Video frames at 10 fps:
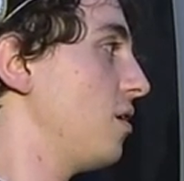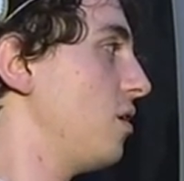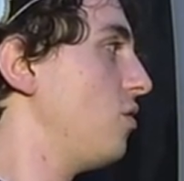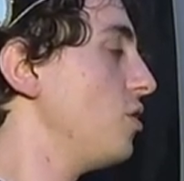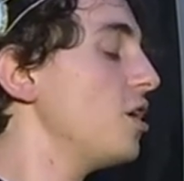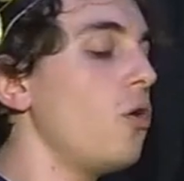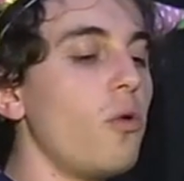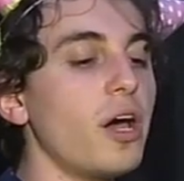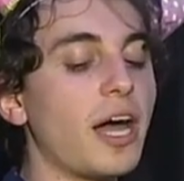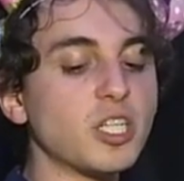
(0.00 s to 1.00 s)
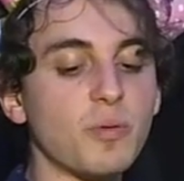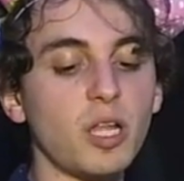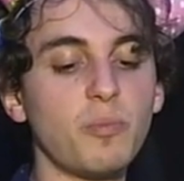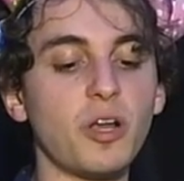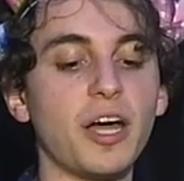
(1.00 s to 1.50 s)
Oh, you know what? I should
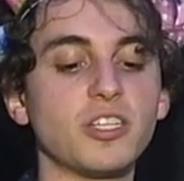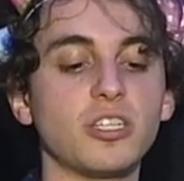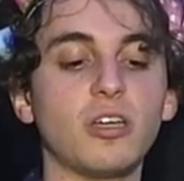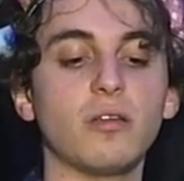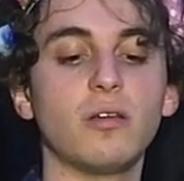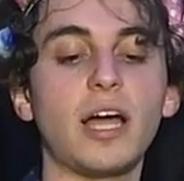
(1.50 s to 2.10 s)
probably put ice in it.